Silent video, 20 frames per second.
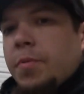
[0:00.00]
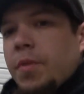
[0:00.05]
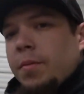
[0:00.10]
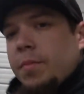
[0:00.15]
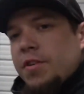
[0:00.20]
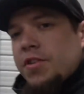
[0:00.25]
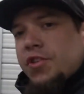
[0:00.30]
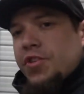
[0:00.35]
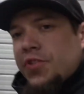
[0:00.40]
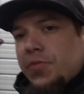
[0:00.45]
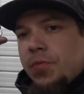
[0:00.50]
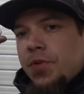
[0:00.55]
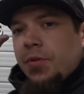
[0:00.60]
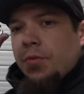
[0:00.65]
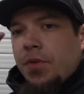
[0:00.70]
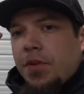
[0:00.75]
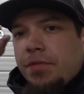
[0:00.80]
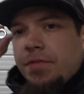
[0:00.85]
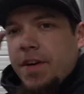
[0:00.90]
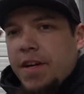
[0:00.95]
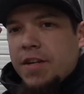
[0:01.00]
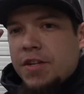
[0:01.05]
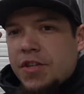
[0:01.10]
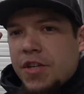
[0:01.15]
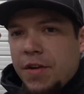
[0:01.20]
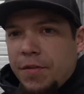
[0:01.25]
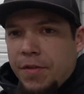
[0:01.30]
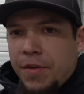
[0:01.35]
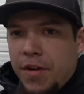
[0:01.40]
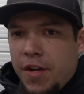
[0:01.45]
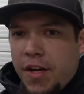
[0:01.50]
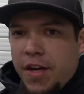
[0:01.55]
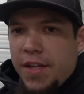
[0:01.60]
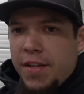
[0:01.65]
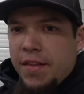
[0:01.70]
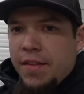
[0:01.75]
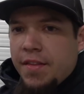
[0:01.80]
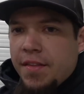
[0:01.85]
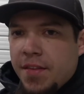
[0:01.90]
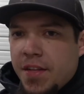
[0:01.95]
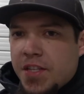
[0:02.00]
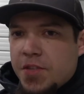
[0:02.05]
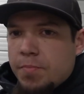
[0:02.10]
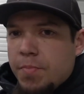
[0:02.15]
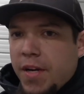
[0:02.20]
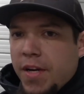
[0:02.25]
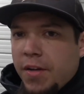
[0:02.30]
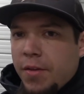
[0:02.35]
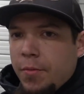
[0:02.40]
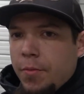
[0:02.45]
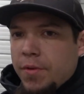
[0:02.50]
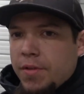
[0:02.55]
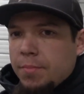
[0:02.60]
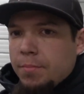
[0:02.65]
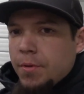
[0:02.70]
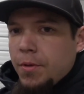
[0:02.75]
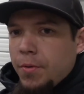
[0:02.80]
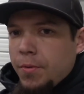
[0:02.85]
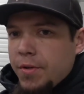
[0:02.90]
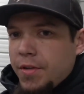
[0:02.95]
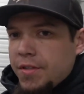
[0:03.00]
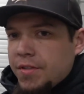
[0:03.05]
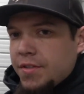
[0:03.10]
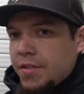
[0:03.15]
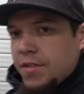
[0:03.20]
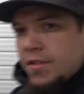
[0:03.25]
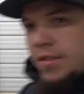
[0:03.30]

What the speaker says: pretty much just, you want to find yourself a nut that's bigger than what the bolt is.